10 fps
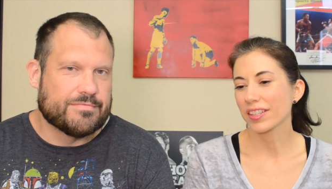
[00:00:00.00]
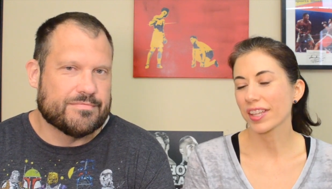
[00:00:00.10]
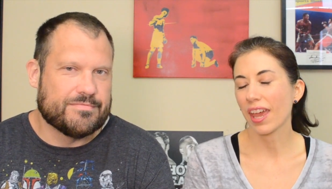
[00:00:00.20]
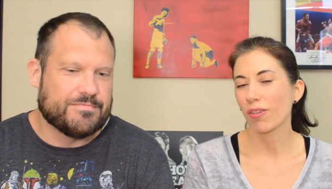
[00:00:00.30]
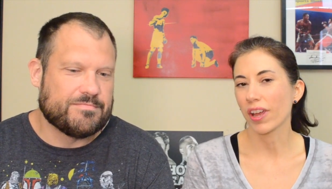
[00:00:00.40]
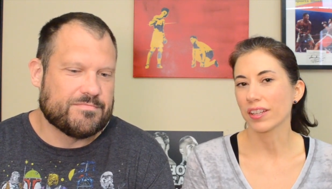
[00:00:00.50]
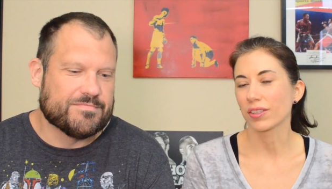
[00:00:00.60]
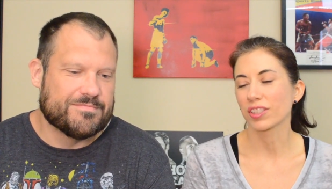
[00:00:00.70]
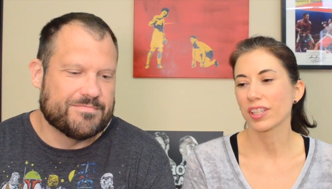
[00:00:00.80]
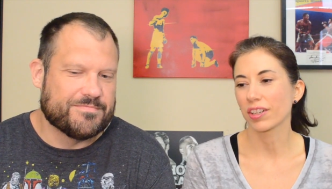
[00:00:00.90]
Speaker 1: just can't wait till
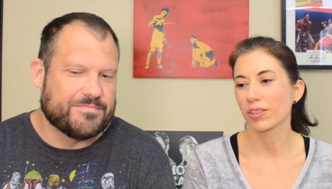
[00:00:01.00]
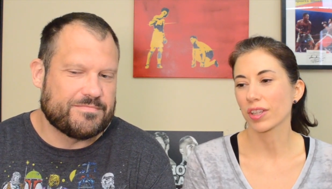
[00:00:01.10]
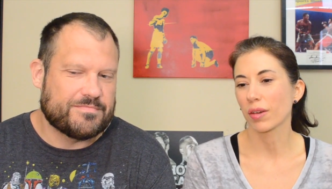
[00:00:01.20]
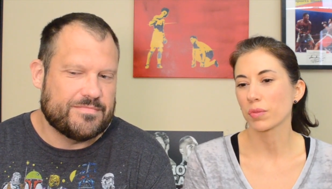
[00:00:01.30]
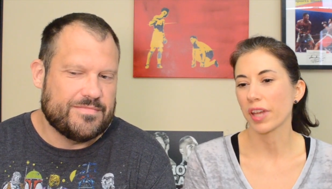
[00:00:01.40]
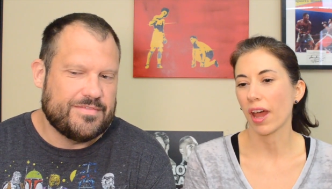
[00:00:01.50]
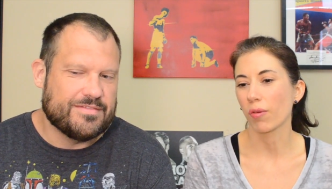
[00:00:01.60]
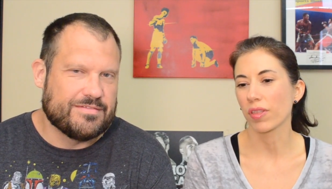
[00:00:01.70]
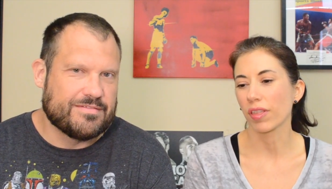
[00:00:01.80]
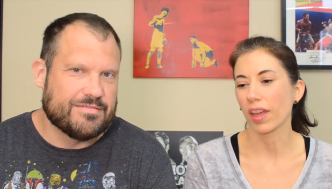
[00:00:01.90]
Snickers comes out
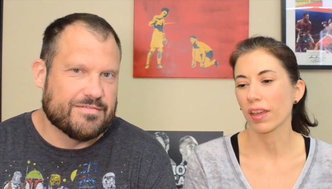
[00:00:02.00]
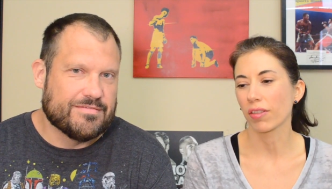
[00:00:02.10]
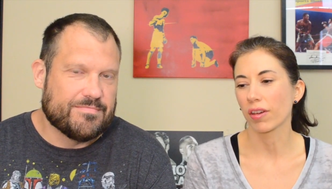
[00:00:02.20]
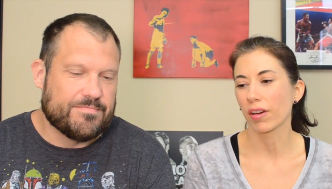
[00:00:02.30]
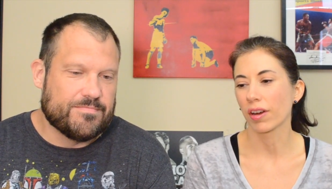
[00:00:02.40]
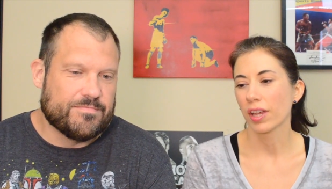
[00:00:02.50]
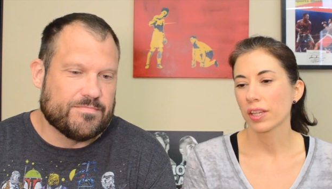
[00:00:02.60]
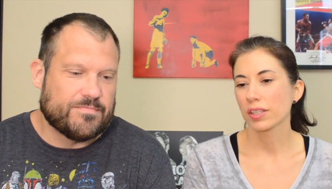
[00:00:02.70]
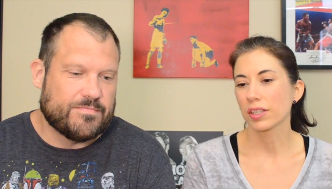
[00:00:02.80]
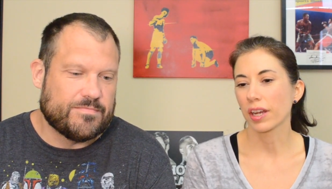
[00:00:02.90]
with, like, their
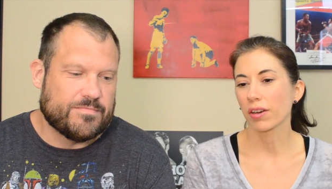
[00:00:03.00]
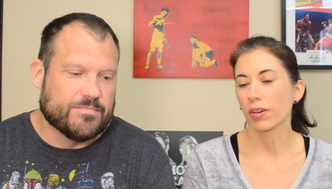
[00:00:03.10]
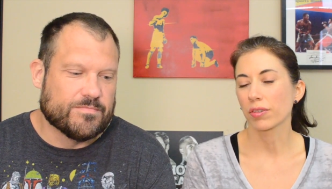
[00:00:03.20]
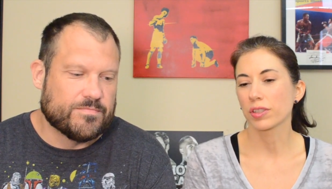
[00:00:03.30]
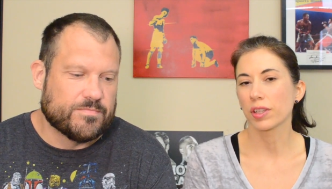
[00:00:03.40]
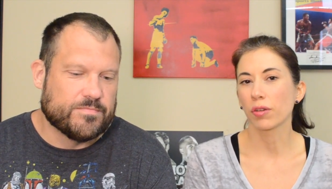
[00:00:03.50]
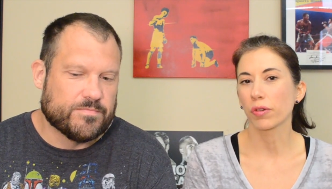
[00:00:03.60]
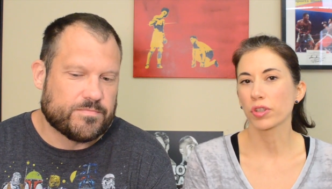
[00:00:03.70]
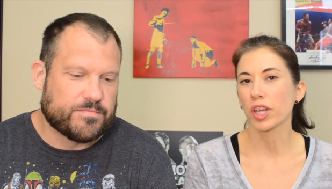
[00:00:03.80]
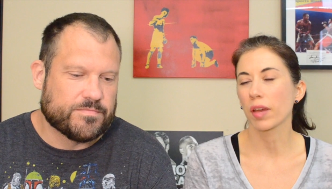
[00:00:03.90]
Snickers
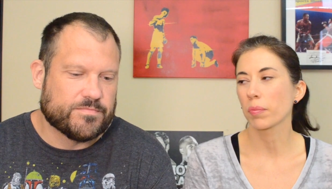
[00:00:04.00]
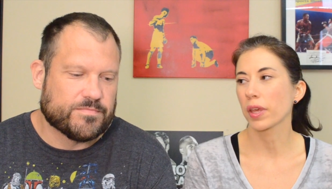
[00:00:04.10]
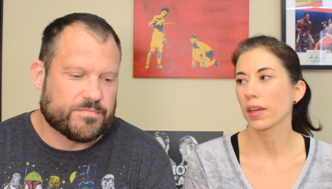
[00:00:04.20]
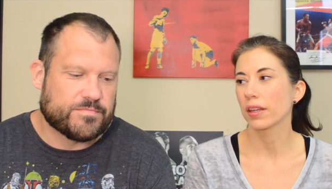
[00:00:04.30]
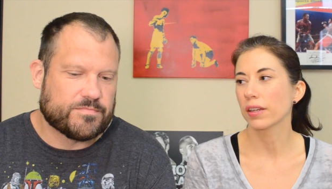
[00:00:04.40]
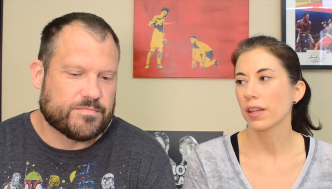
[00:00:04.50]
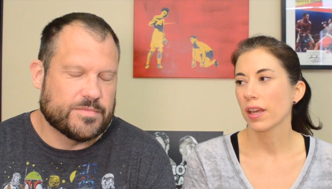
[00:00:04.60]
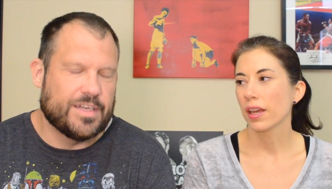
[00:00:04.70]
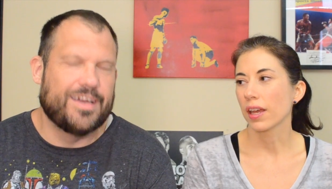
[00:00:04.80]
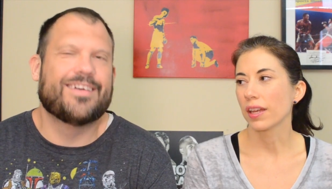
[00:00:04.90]
Silver Champion
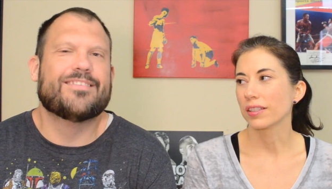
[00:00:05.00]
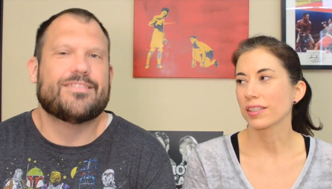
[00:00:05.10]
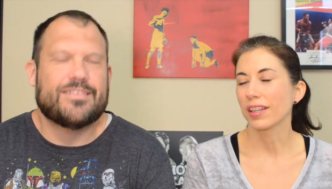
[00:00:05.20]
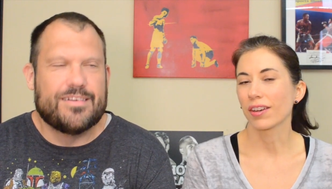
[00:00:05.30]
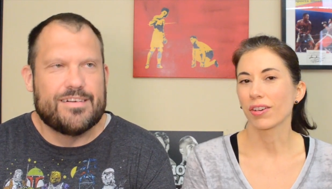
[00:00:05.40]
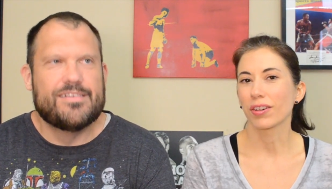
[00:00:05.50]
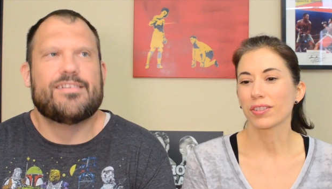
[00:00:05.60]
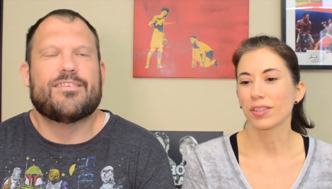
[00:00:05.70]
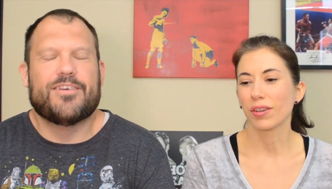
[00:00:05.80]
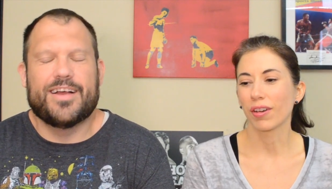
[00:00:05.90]
and
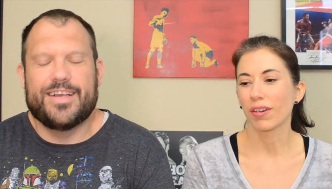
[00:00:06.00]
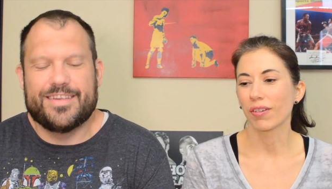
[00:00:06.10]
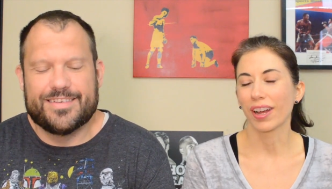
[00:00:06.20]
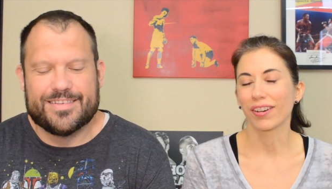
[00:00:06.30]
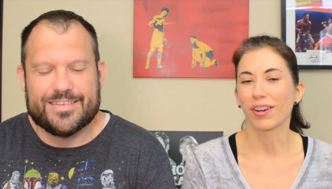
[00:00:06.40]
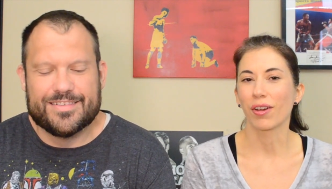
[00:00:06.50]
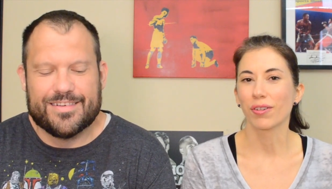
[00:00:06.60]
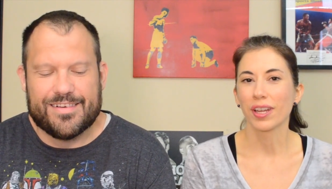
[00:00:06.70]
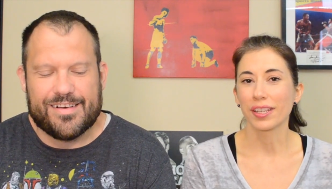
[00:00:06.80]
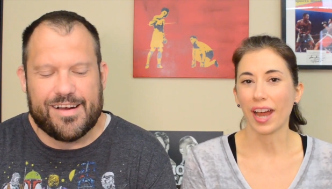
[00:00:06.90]
Snickers, you
Speaker 2: know, right. I don't know,
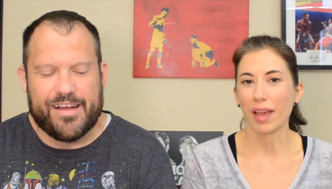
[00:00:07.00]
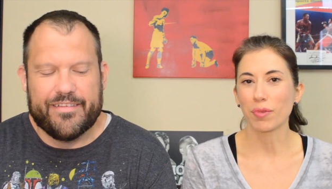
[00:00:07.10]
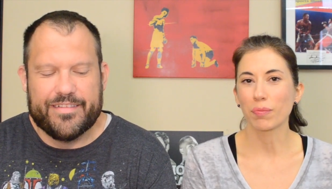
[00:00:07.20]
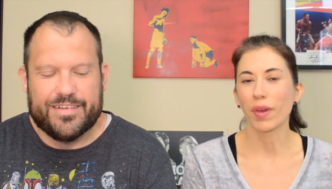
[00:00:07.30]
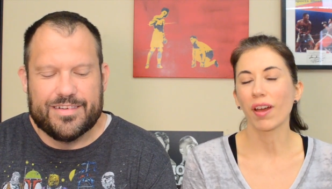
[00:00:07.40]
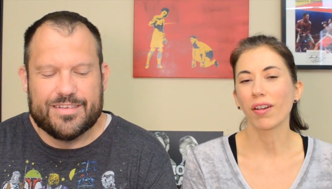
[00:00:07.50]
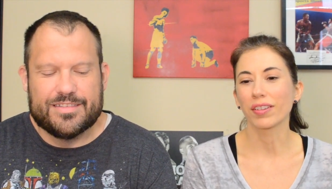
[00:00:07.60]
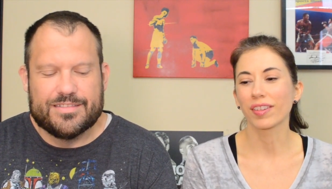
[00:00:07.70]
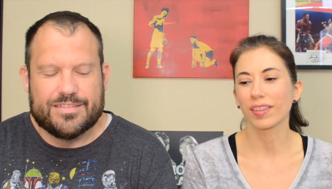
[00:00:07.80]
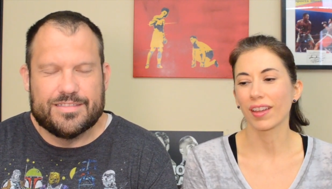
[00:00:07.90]
Diamond
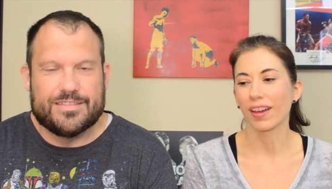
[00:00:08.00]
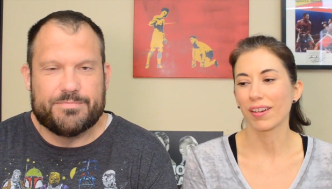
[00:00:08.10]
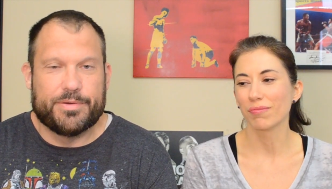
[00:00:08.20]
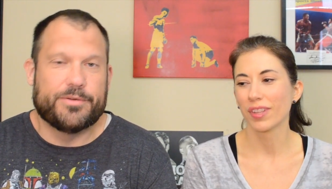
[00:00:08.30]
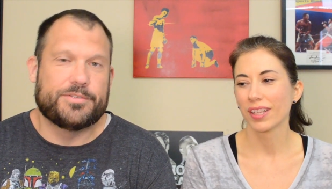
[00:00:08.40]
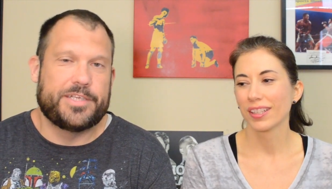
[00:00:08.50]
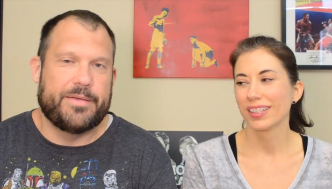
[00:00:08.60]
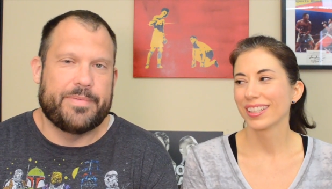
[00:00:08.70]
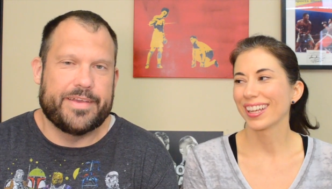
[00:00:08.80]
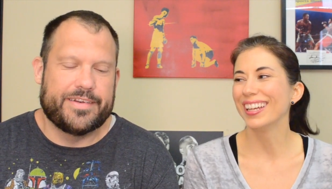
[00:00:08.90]
Belts. Um. Pearl
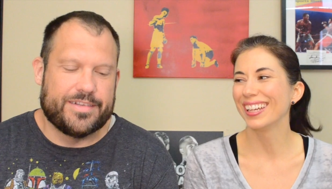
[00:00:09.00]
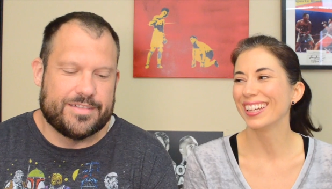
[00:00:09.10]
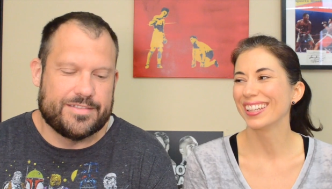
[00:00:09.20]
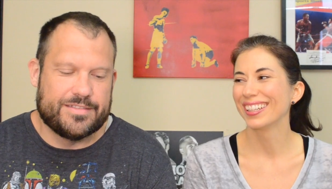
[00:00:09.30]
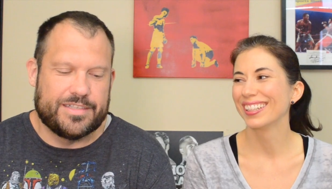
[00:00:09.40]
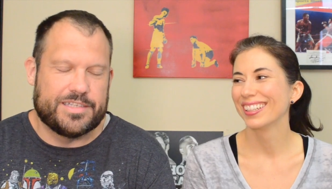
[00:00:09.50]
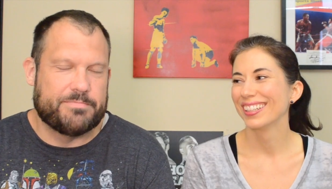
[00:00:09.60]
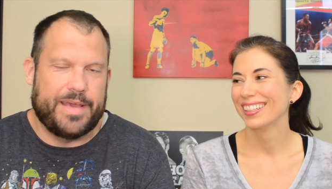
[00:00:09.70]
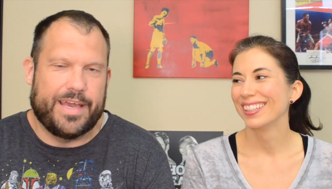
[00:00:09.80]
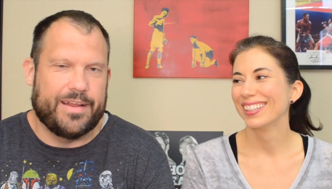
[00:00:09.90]
Champion. They're just
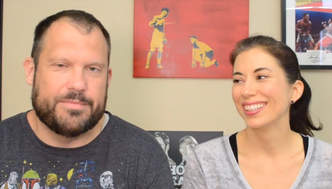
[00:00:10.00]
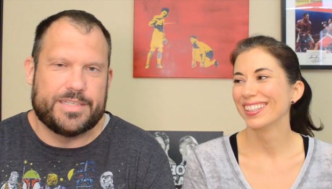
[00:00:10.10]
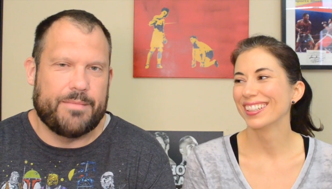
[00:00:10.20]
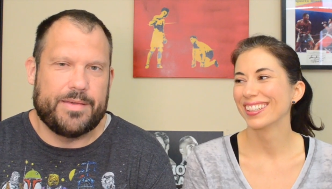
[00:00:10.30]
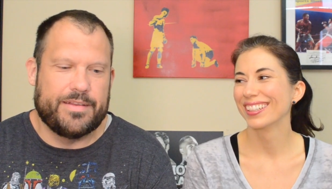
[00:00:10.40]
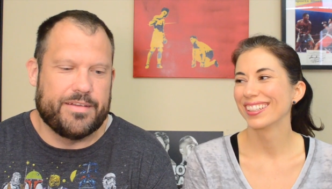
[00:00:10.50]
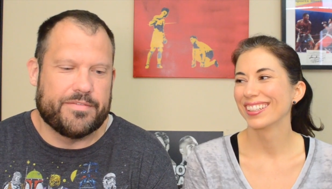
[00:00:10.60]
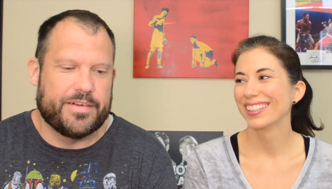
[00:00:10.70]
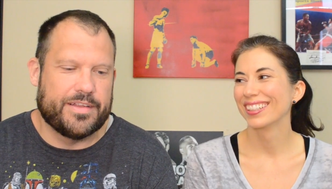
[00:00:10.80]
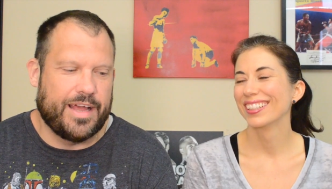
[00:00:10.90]
making up champion
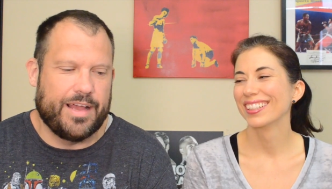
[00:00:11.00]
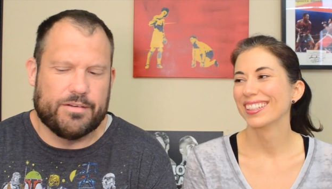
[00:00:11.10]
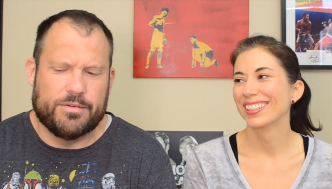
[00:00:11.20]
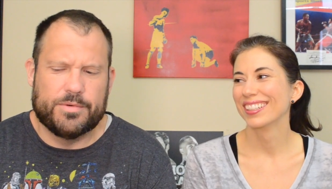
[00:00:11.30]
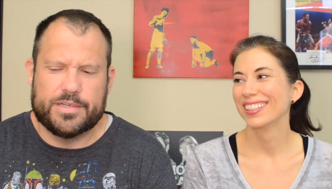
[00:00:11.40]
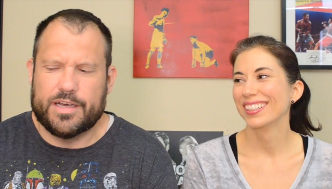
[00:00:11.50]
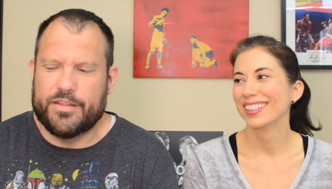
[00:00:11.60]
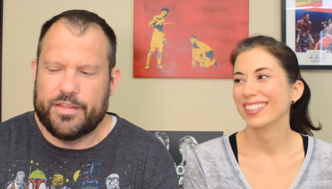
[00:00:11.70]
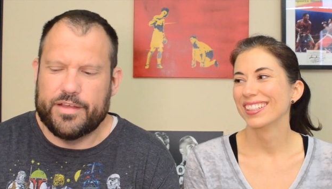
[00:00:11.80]
different, like, what, what kind of